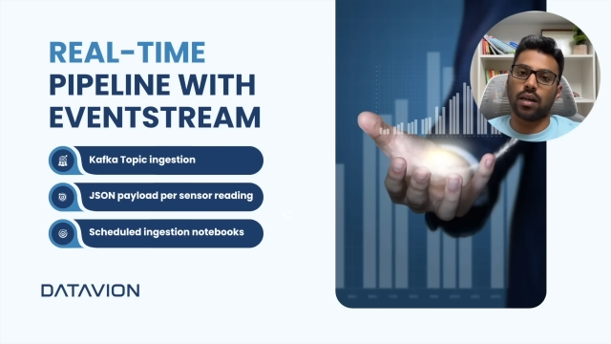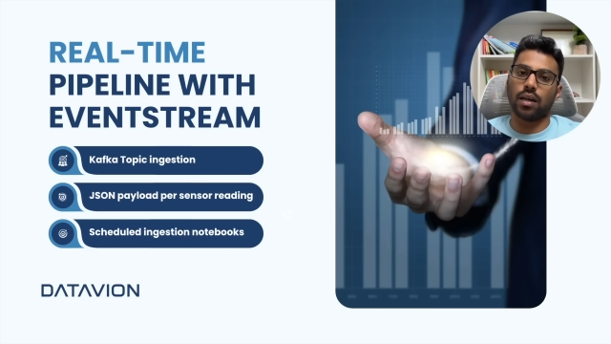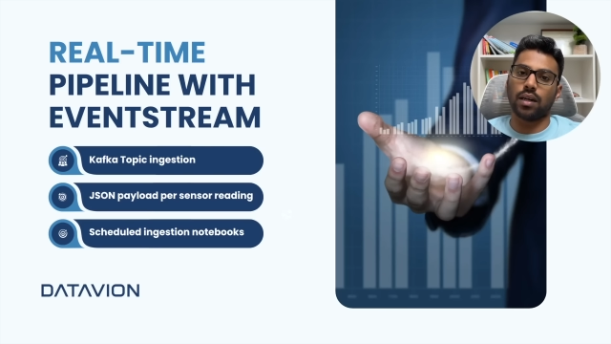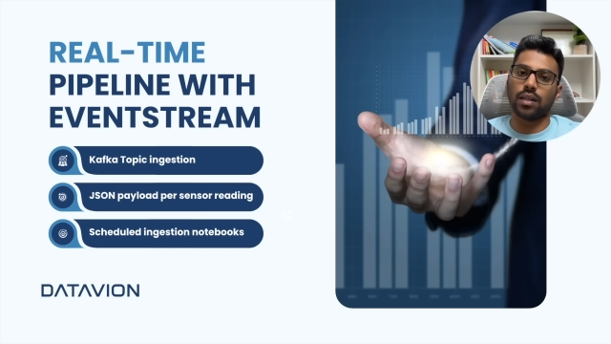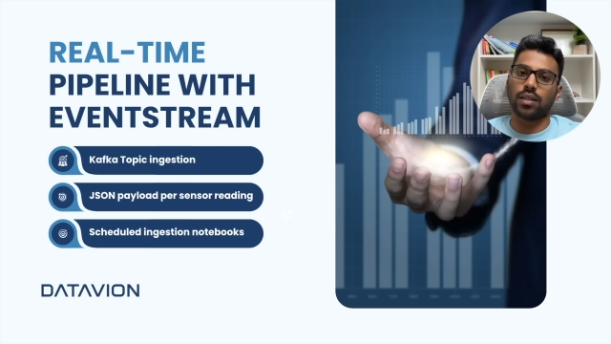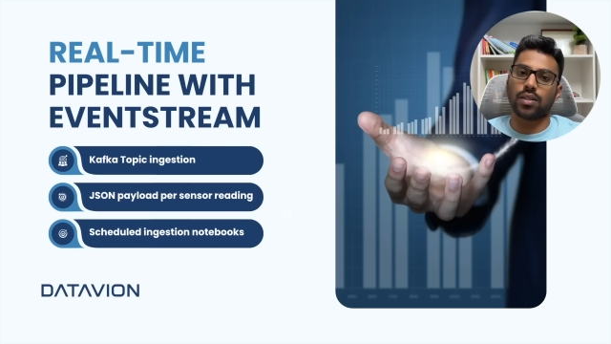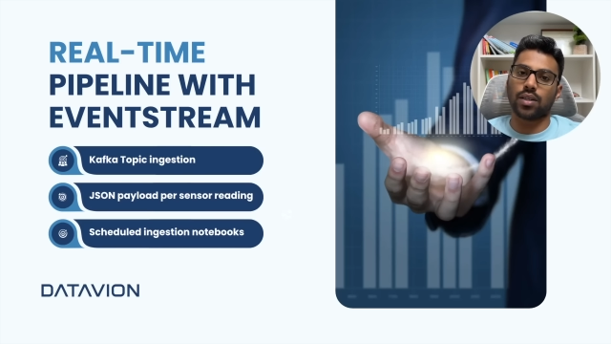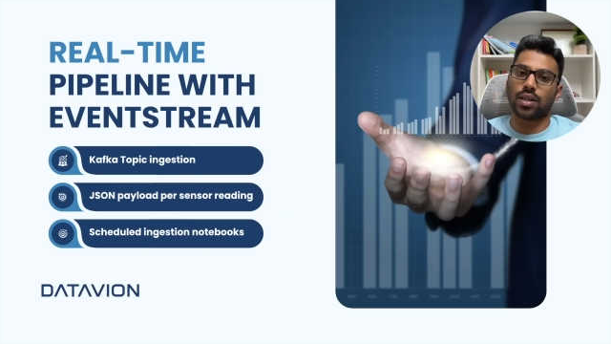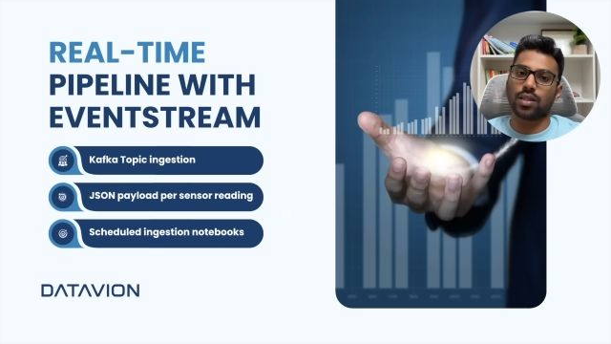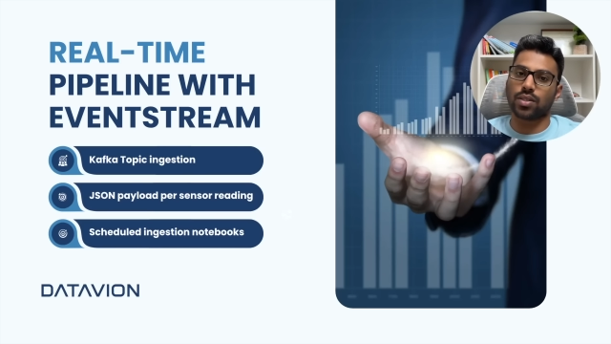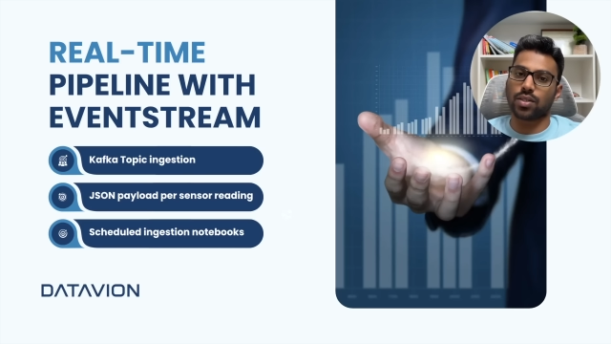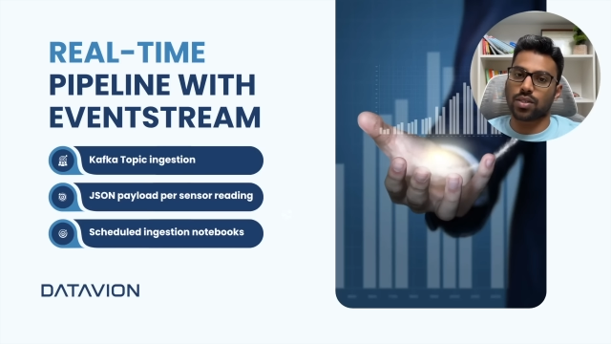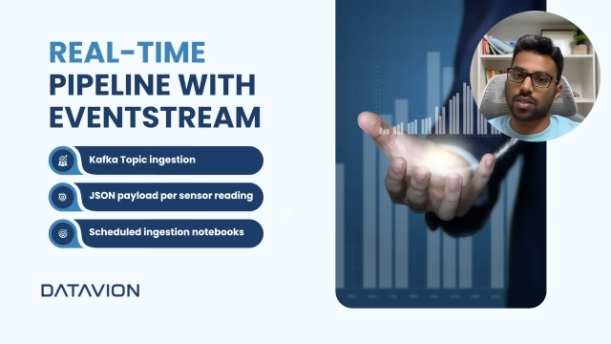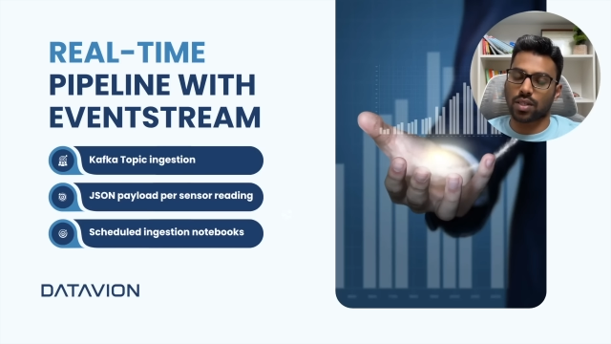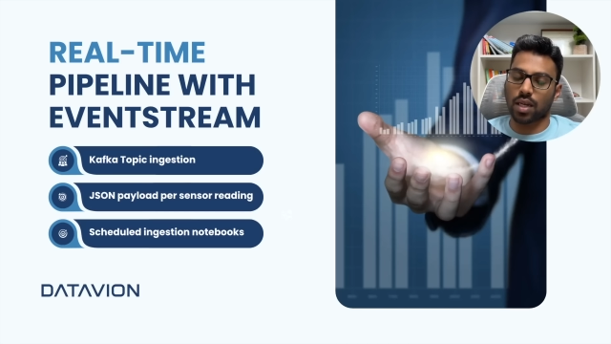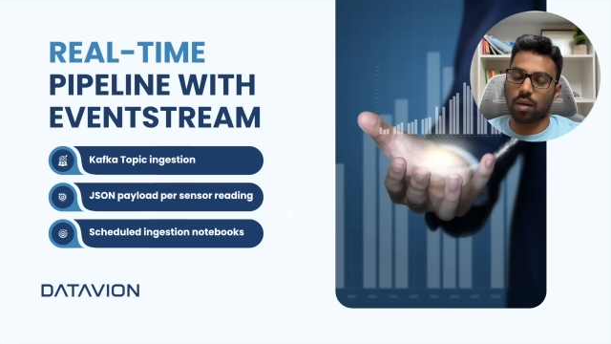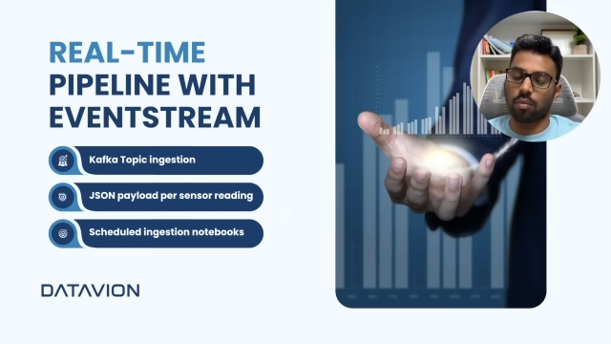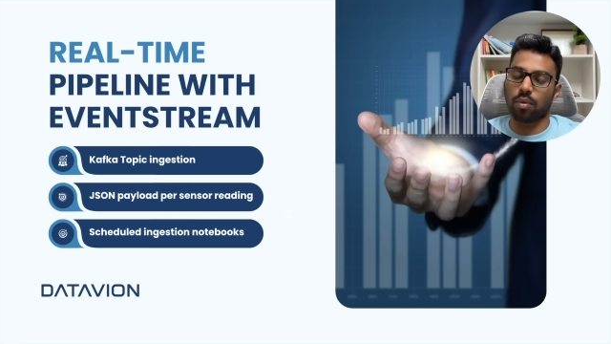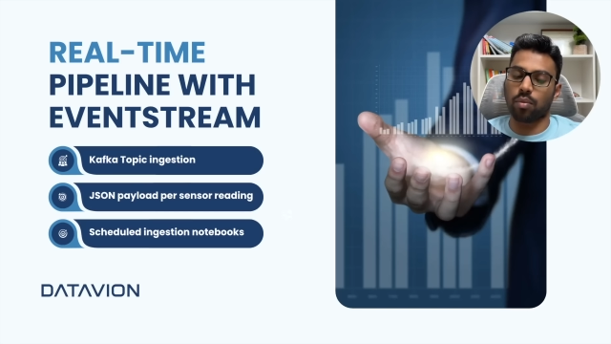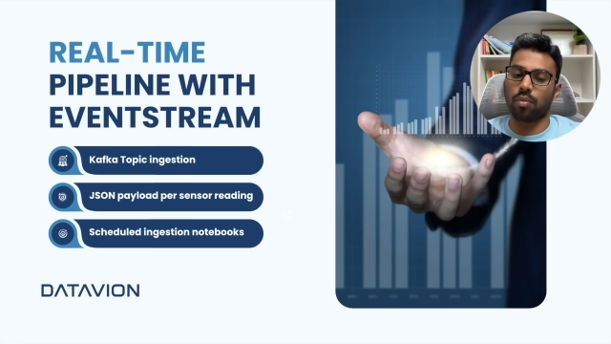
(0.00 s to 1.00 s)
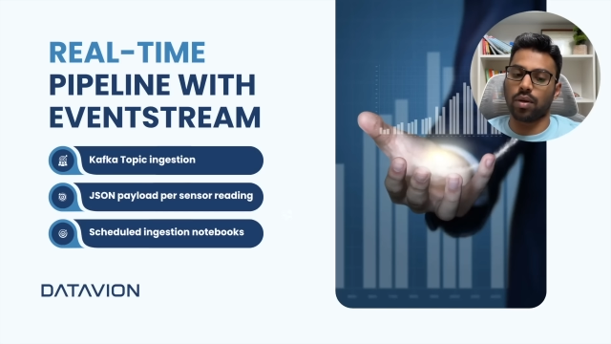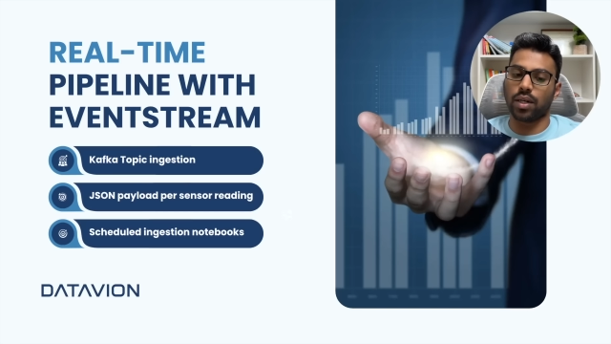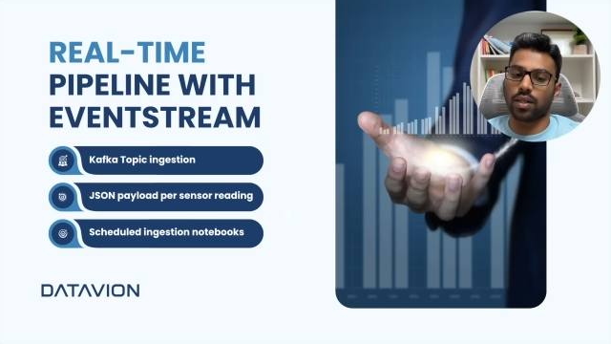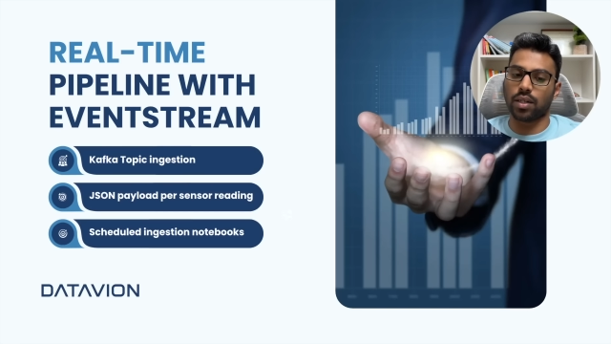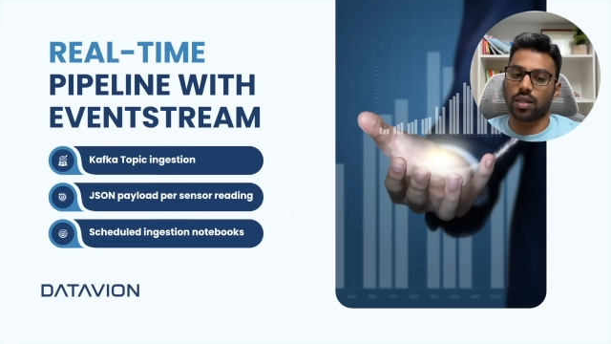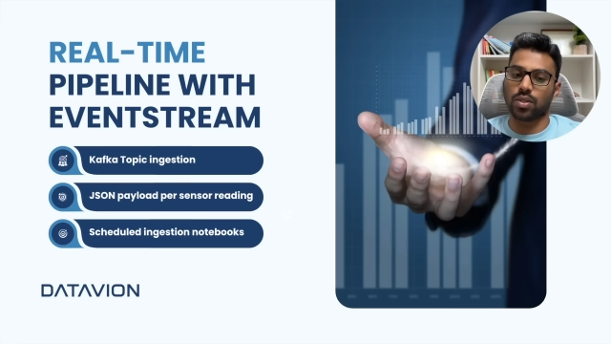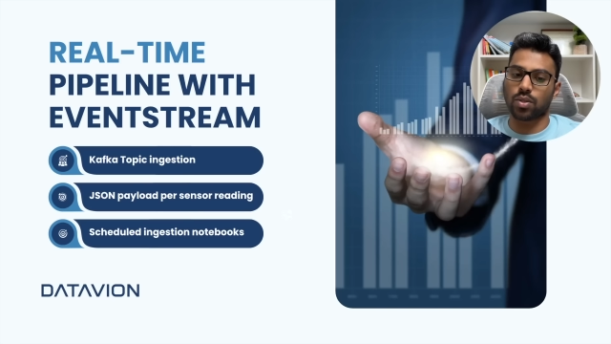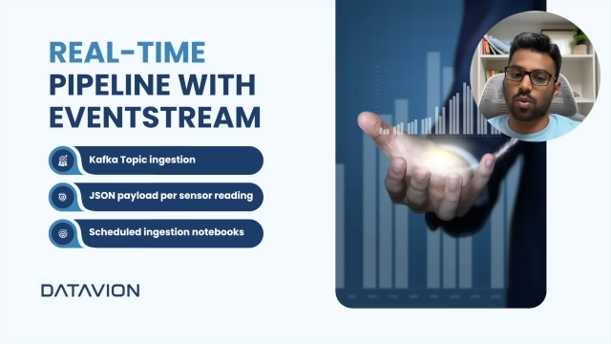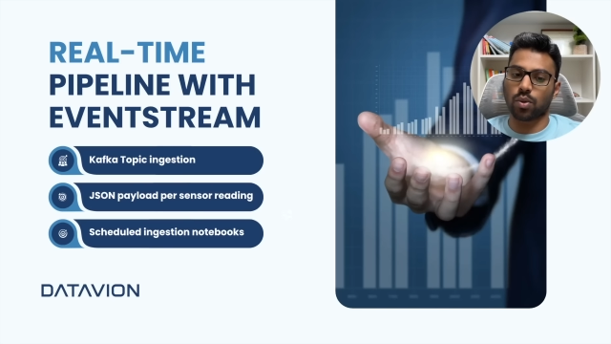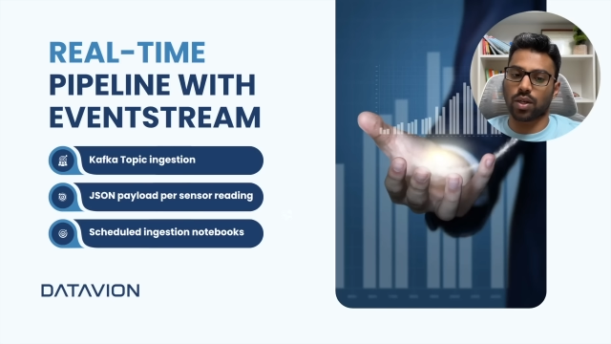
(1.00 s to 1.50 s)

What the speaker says: intelligence capabilities.